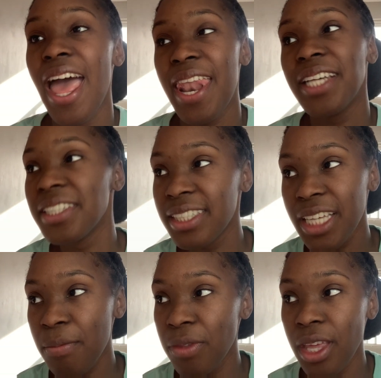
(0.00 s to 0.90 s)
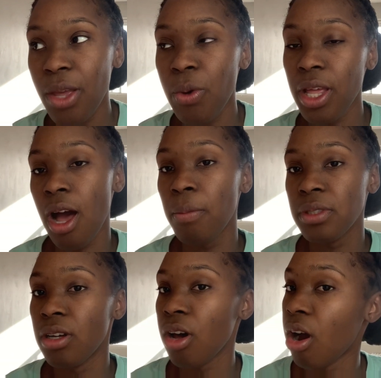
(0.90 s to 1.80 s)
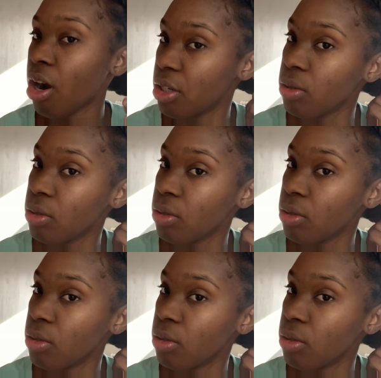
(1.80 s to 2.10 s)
And that's the same thing when it comes to a car.